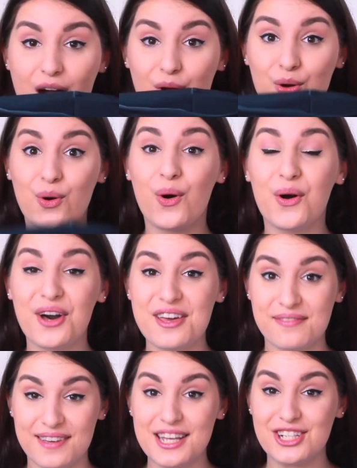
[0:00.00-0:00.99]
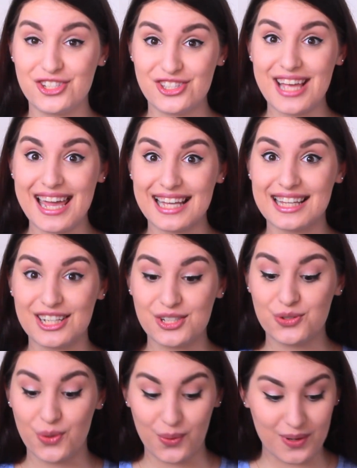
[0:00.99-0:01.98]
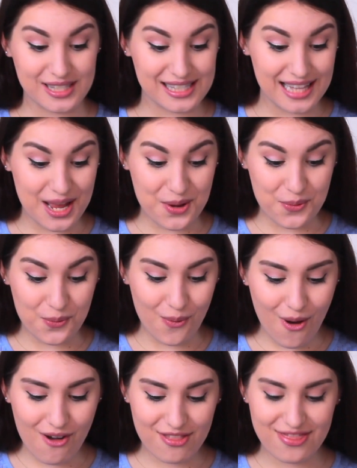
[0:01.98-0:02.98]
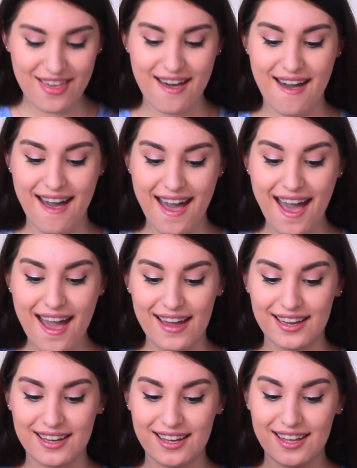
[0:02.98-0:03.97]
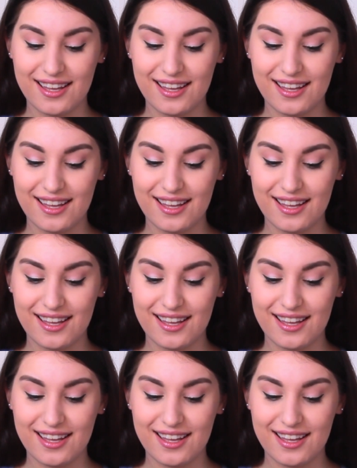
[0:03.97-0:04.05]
koi fish cycling shorts. Like, what the heck?